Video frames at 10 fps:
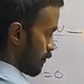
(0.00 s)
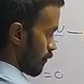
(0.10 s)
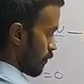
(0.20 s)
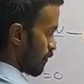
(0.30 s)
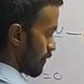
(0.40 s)

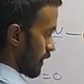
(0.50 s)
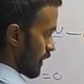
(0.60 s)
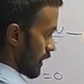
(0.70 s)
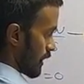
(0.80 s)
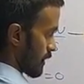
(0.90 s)
f
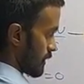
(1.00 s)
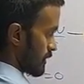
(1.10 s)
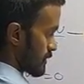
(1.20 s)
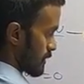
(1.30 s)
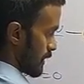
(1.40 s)
over
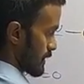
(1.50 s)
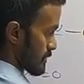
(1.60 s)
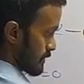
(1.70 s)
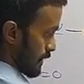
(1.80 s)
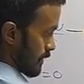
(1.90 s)
r is
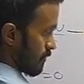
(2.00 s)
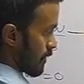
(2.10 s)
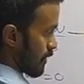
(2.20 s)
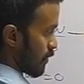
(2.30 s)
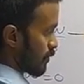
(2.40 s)
less
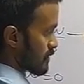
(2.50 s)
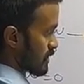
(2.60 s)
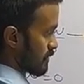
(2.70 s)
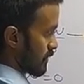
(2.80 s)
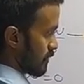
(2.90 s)
than 1
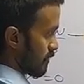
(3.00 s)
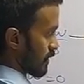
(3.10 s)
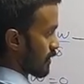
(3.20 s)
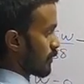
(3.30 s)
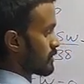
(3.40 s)
over
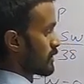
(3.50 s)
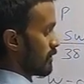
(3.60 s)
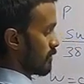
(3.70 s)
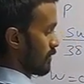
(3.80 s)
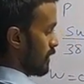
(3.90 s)

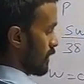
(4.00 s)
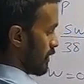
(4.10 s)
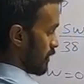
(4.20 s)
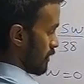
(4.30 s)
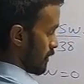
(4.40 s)
7.
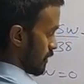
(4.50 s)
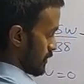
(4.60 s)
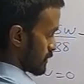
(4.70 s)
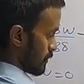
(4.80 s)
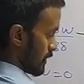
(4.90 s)

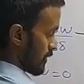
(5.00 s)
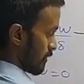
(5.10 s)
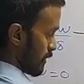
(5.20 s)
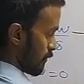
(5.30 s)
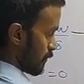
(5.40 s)
So
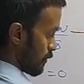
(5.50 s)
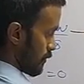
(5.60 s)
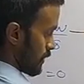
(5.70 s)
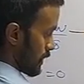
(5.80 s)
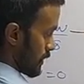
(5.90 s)
we have
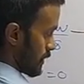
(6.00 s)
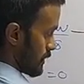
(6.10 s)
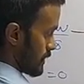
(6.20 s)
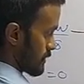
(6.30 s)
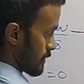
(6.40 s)
f over
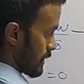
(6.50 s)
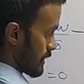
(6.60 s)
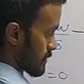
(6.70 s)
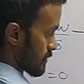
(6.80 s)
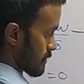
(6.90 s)
r
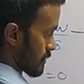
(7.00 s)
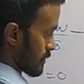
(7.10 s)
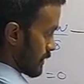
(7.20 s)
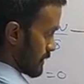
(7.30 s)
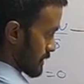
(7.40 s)
is less
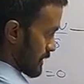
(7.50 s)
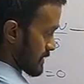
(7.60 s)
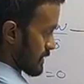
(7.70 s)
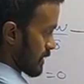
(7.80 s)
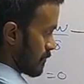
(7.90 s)

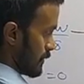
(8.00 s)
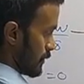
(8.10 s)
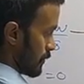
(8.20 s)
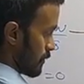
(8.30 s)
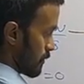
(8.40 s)

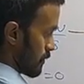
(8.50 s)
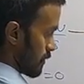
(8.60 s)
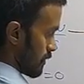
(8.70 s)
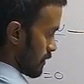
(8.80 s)
than mu.